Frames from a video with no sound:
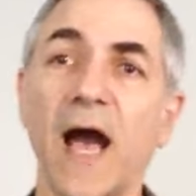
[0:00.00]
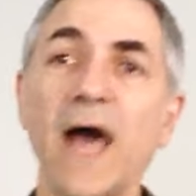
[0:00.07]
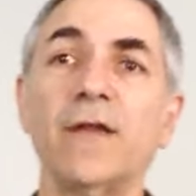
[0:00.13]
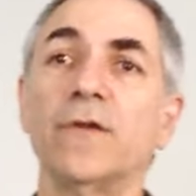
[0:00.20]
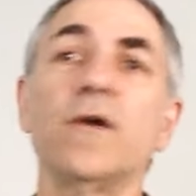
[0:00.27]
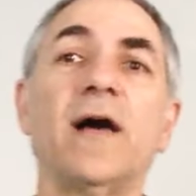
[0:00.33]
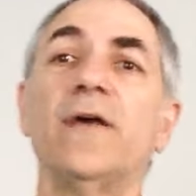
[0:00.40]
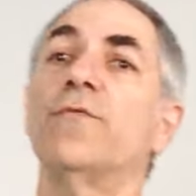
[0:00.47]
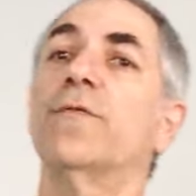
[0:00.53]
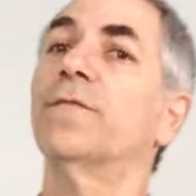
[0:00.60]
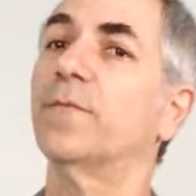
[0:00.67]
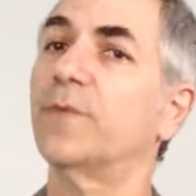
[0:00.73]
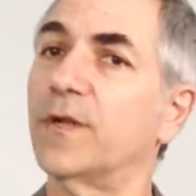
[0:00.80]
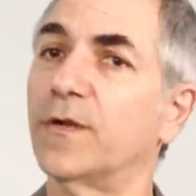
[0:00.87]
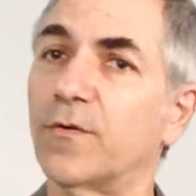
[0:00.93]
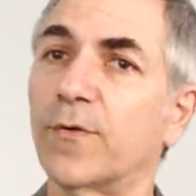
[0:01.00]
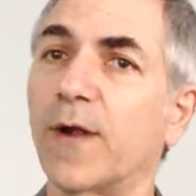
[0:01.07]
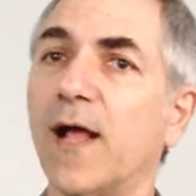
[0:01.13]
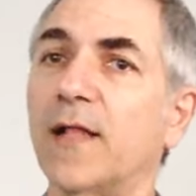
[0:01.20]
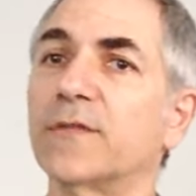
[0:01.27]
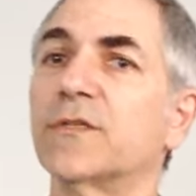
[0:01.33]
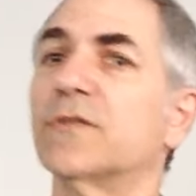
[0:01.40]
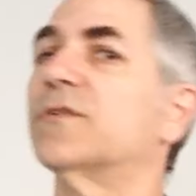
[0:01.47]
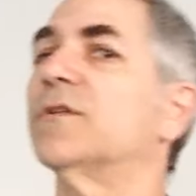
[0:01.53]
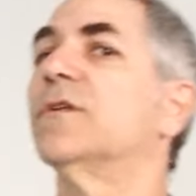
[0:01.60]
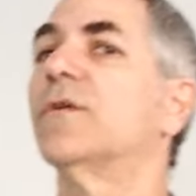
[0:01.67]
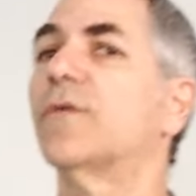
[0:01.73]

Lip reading: I don't know. I was referring to a neurologist.